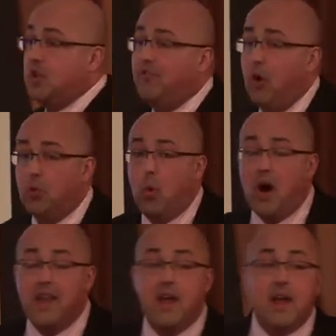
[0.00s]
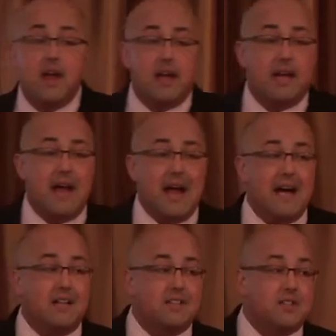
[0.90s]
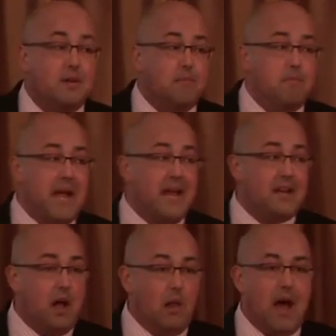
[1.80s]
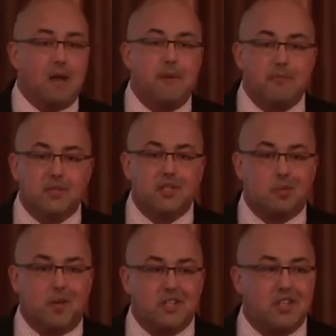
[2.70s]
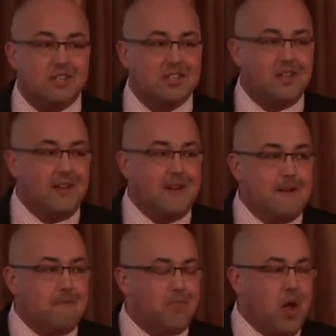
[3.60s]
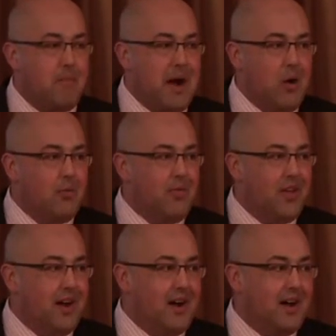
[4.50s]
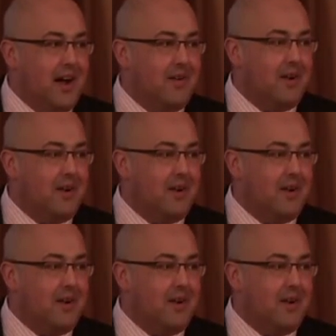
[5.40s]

twofold. One, it has made a lot of people suspicious about the